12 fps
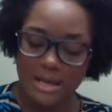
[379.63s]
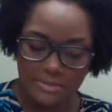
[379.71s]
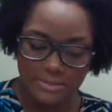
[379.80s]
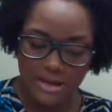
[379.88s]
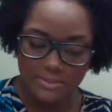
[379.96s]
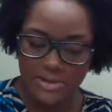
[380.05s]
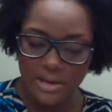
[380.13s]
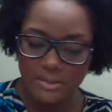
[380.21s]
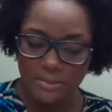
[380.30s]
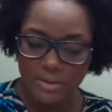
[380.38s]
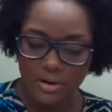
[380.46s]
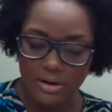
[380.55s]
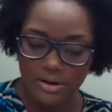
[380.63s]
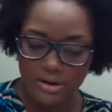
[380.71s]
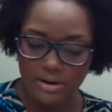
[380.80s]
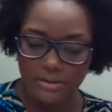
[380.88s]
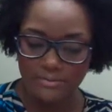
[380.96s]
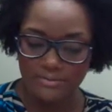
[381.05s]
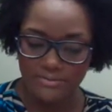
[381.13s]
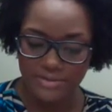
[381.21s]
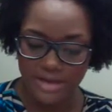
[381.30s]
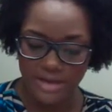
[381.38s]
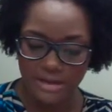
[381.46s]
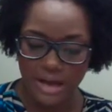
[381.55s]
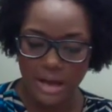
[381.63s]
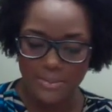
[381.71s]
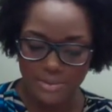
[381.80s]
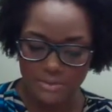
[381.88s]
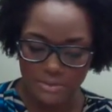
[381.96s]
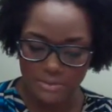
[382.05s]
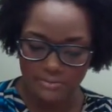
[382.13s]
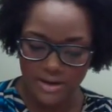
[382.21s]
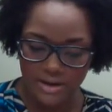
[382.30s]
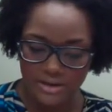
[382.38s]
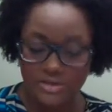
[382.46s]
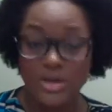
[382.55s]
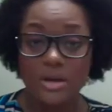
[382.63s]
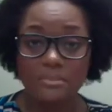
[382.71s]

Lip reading: that'd be a part of the absolute advantage.